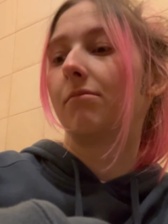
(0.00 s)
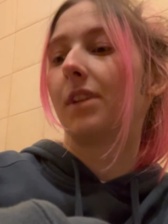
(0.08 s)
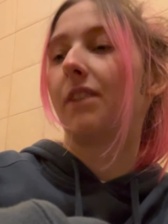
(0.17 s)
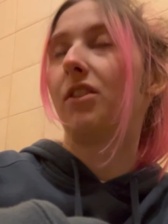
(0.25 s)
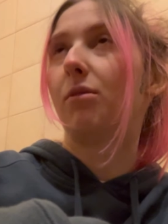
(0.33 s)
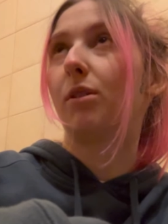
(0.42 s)

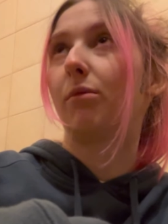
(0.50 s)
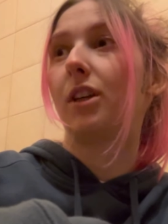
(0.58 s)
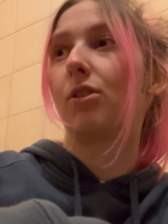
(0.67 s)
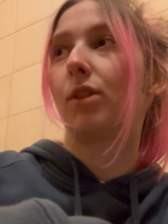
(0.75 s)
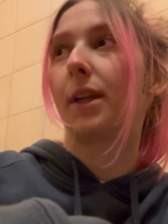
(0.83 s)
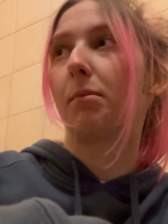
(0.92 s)
if you want to eat
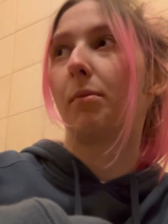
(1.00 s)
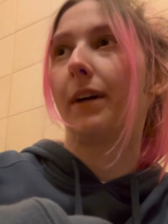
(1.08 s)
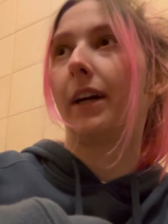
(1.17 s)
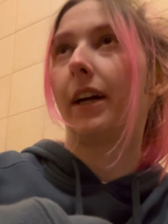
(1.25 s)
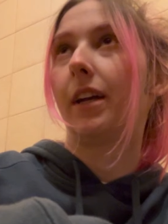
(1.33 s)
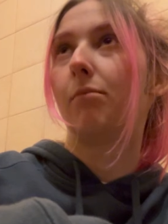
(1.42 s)
cold apple
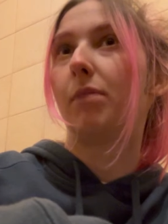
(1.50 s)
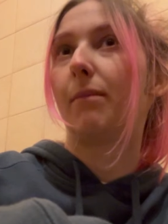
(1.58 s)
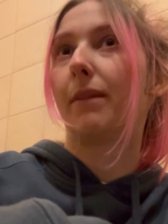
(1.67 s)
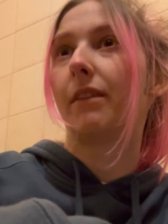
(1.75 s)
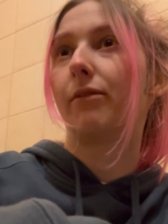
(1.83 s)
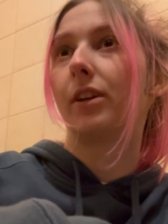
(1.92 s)
pie, be
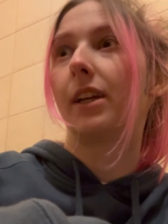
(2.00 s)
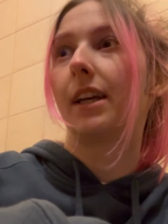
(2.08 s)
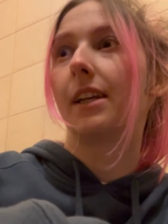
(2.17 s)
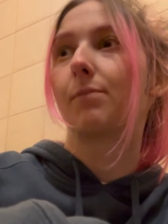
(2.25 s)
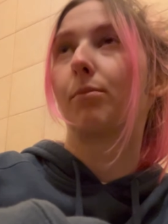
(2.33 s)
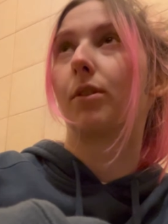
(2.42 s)
my fucking
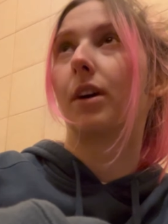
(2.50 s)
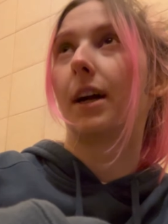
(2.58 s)
guest. But